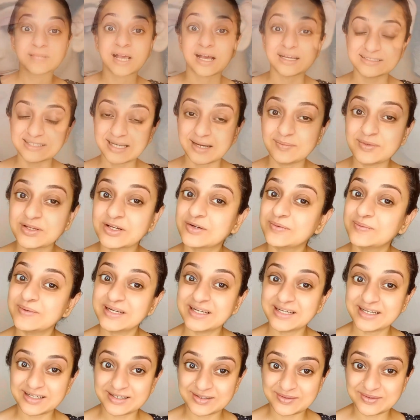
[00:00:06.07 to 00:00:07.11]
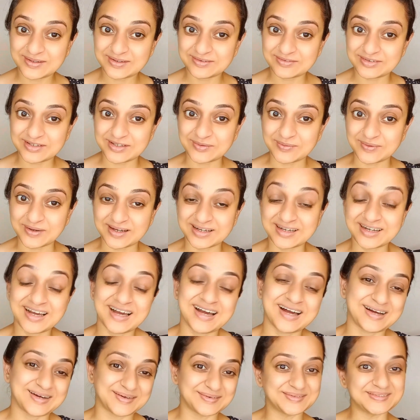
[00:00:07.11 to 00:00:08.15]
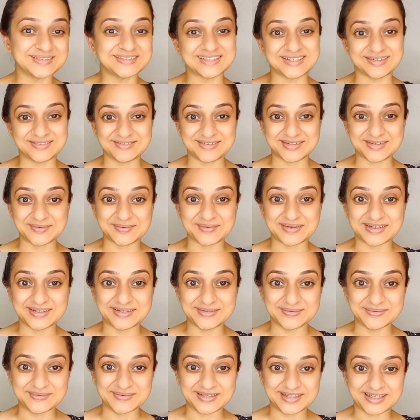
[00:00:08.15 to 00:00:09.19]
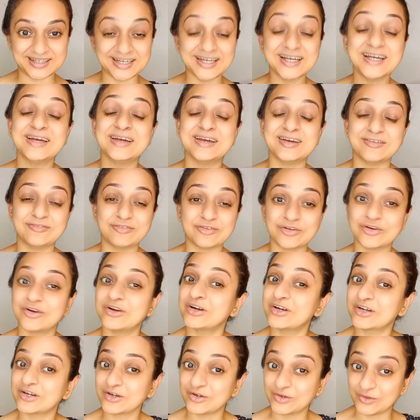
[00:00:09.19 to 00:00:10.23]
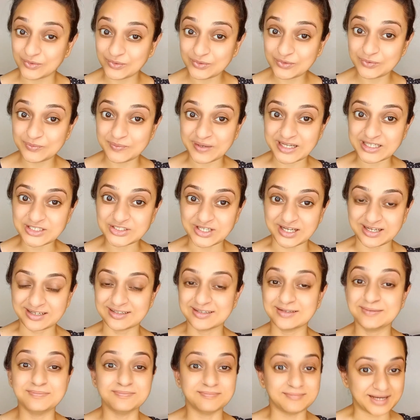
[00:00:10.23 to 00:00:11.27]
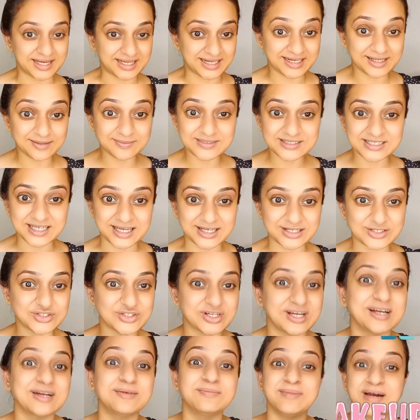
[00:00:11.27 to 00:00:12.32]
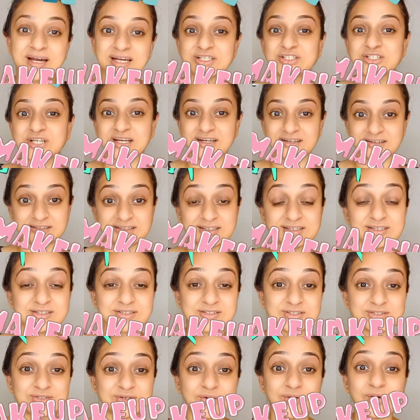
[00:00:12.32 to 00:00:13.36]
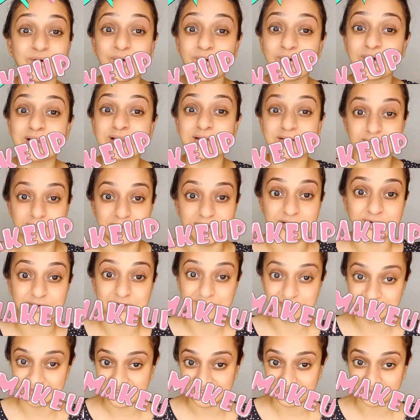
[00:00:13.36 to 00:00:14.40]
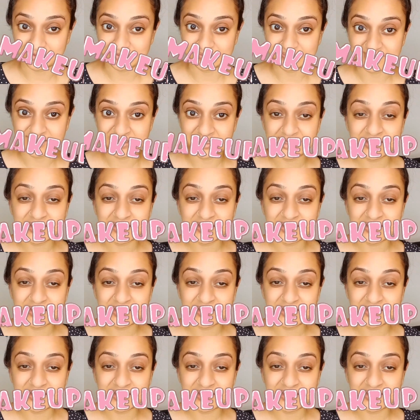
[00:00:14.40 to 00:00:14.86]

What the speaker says: Assalamualaikum and hello everyone. How is everyone doing? If you're new to my channel, my name is Ayesha and my channel is all about makeup.